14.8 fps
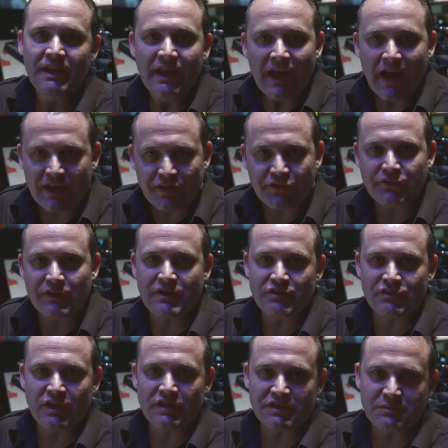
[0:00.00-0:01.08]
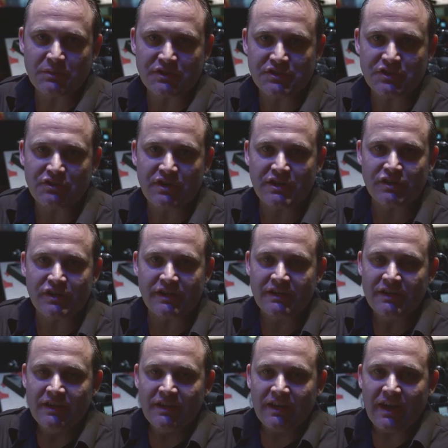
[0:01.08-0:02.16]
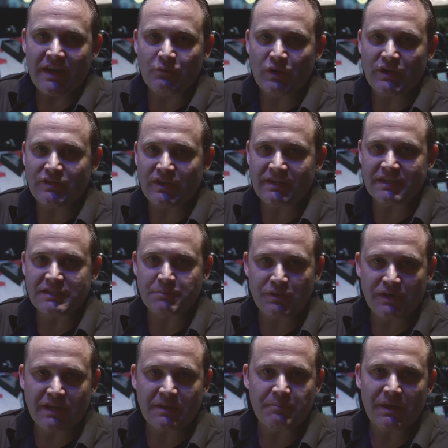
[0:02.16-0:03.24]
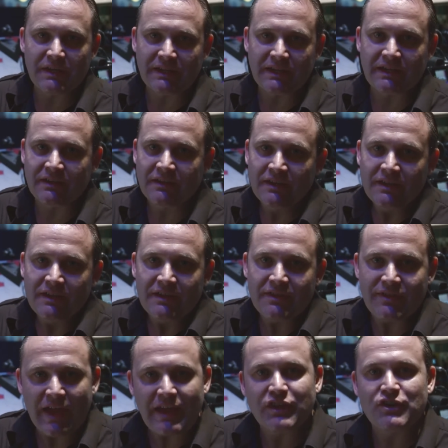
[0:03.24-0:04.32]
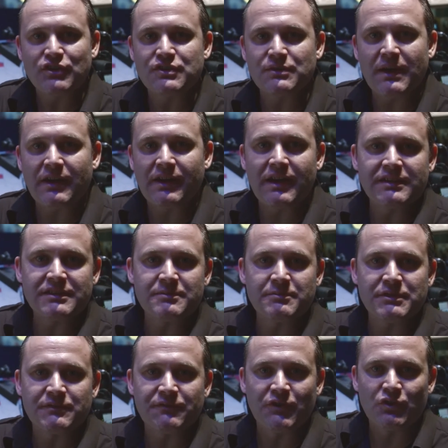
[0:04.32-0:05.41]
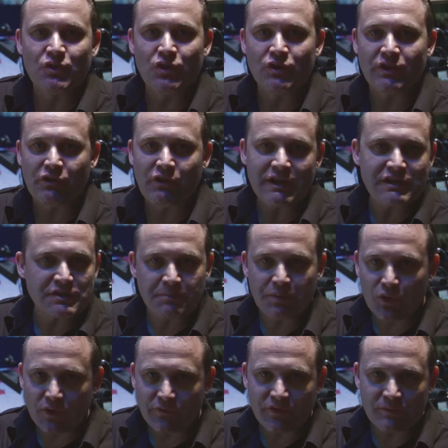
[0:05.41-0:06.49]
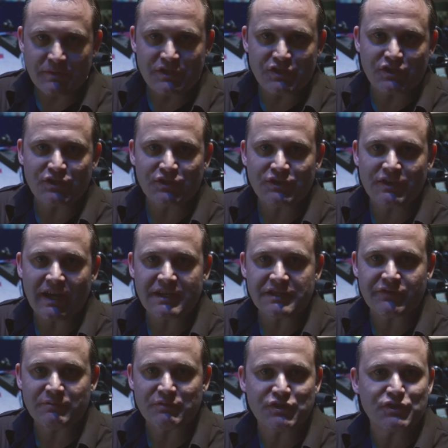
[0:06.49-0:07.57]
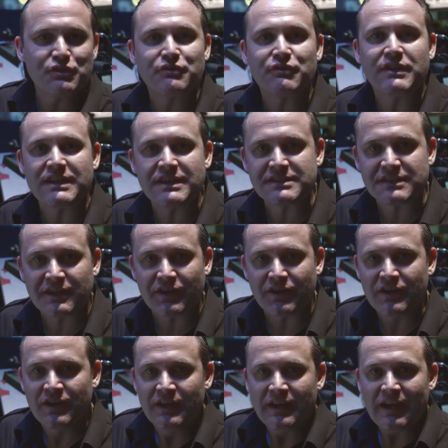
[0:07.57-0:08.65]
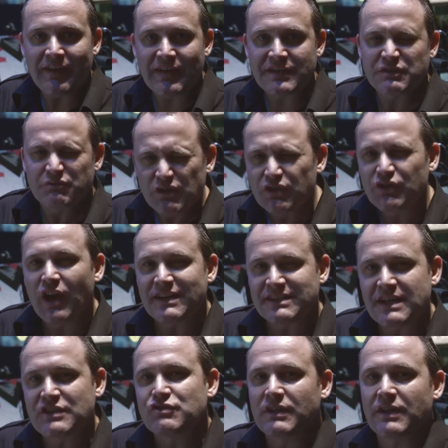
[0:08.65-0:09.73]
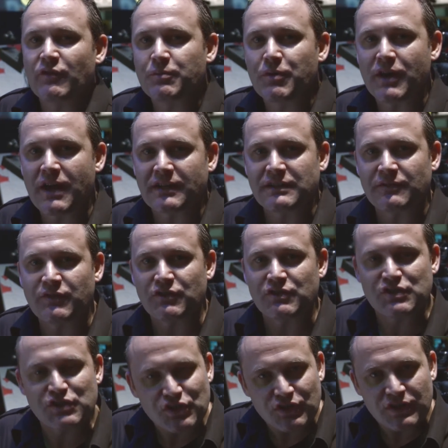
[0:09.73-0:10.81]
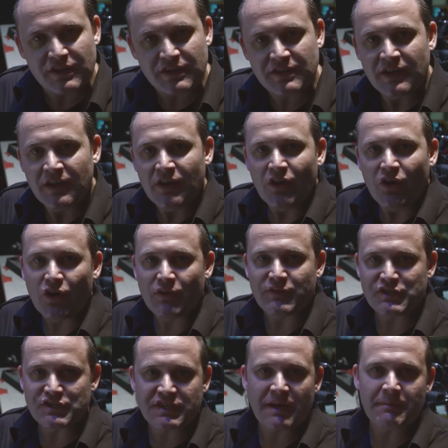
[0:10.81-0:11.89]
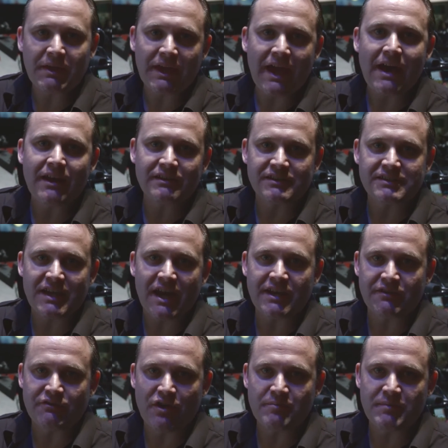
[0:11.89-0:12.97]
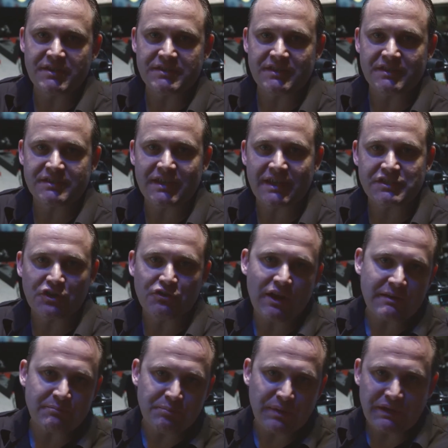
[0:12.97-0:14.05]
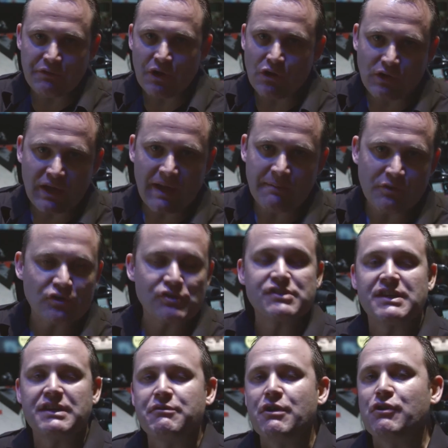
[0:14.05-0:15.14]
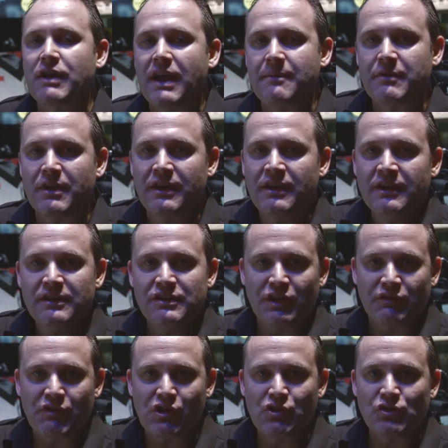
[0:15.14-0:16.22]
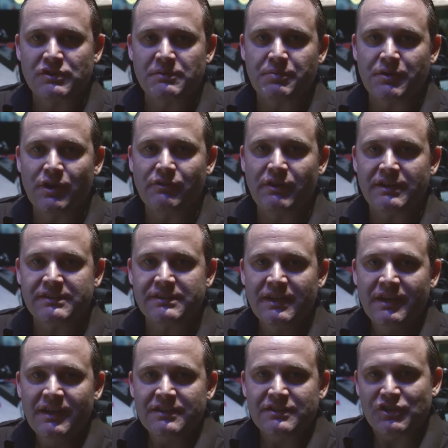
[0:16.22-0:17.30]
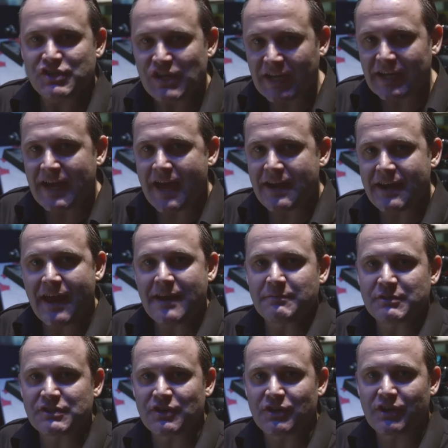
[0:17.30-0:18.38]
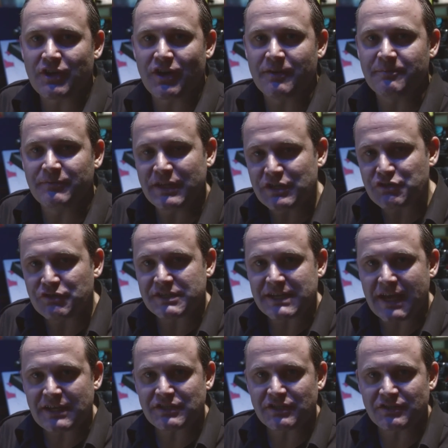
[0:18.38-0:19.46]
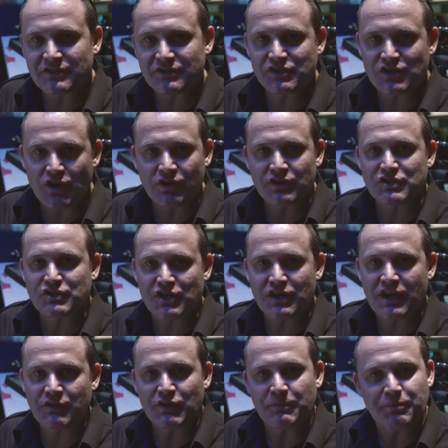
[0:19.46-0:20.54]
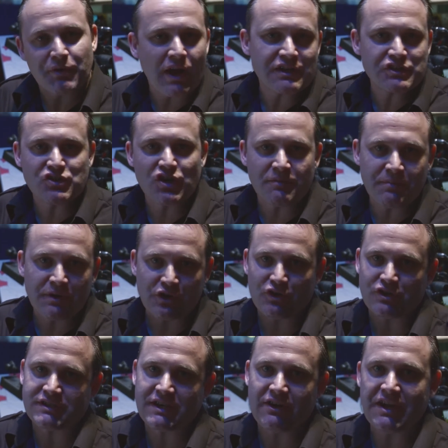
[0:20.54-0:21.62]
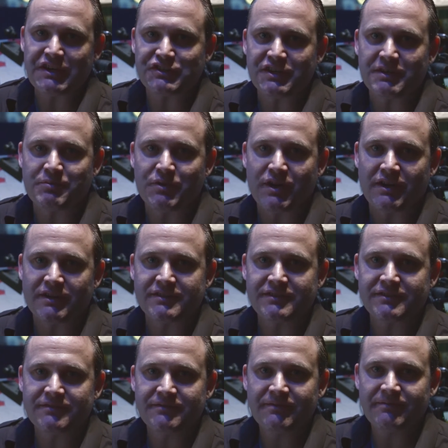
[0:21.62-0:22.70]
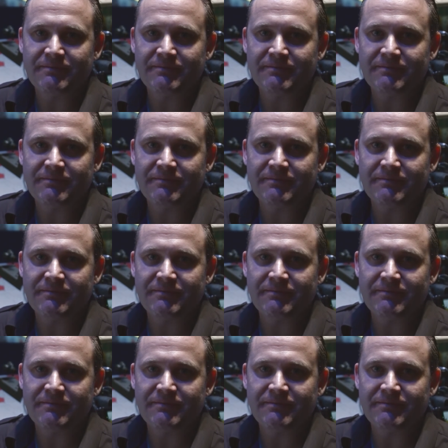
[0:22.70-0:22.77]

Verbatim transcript: under $300 with a screen on it, and we think that's a pretty compelling thank you to our customers for all the great support from Ninja 2 days from 2-3 years ago. And that's a real nice entry-level product if you're a student or if you're just coming out and starting your own business. That's a great B-roll camera or C-roll camera you can record to ProRes. So check it out at atomos.com, Ninja Assassin, Shogun Studio, and the price drop across our HD products.